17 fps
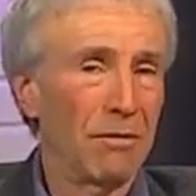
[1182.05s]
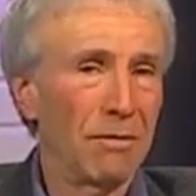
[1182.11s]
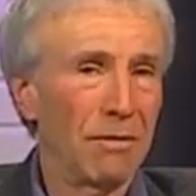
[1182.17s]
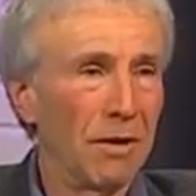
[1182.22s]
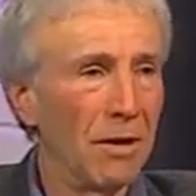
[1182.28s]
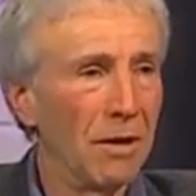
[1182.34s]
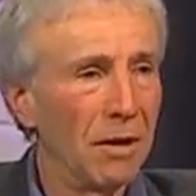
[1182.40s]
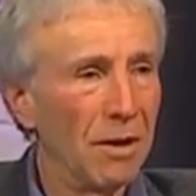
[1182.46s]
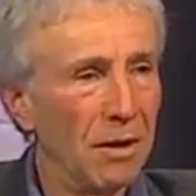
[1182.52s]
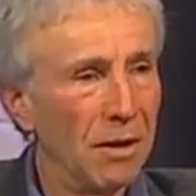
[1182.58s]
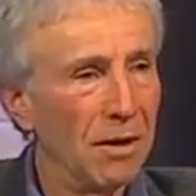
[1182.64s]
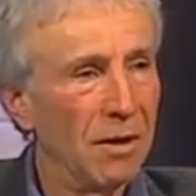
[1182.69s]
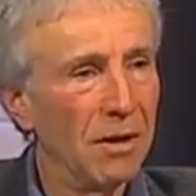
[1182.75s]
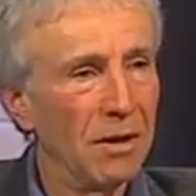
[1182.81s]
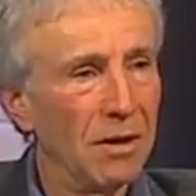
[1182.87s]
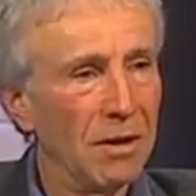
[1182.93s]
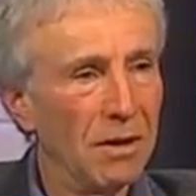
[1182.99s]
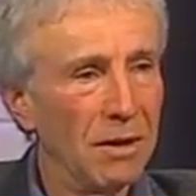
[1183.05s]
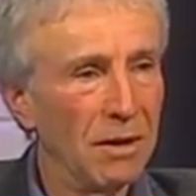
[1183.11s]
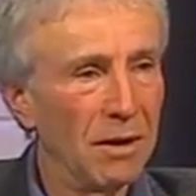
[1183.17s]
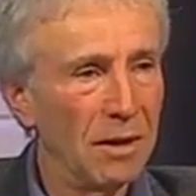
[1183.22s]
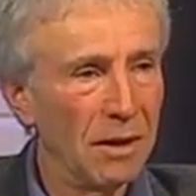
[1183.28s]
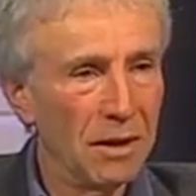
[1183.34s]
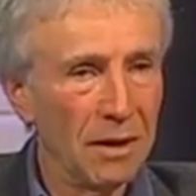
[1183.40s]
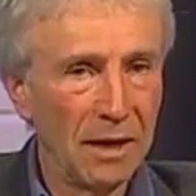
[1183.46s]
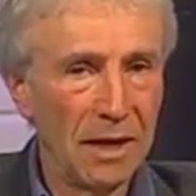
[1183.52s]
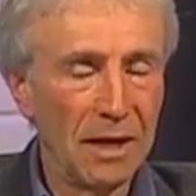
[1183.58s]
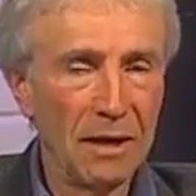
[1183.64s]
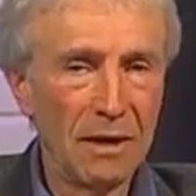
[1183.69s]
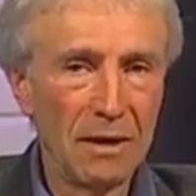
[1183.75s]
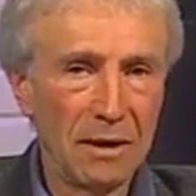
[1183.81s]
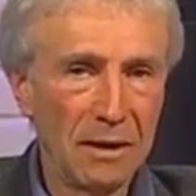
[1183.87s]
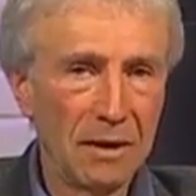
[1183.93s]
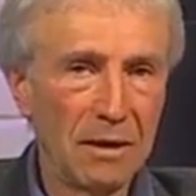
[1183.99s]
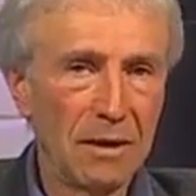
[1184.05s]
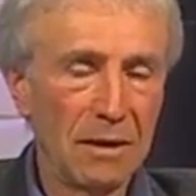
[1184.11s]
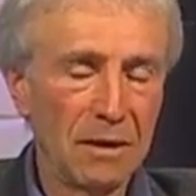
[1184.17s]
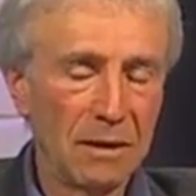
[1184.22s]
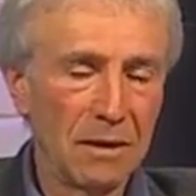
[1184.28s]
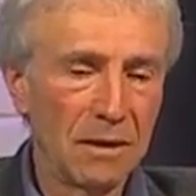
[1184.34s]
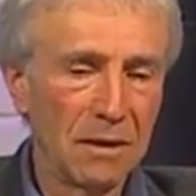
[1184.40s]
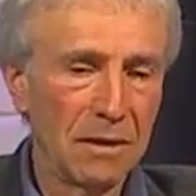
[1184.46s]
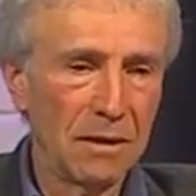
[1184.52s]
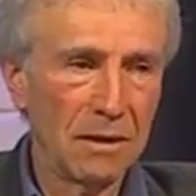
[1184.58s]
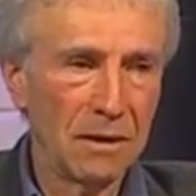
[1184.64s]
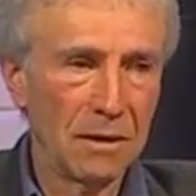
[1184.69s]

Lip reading: Coal Mine video. We've got a great sort of 4-minute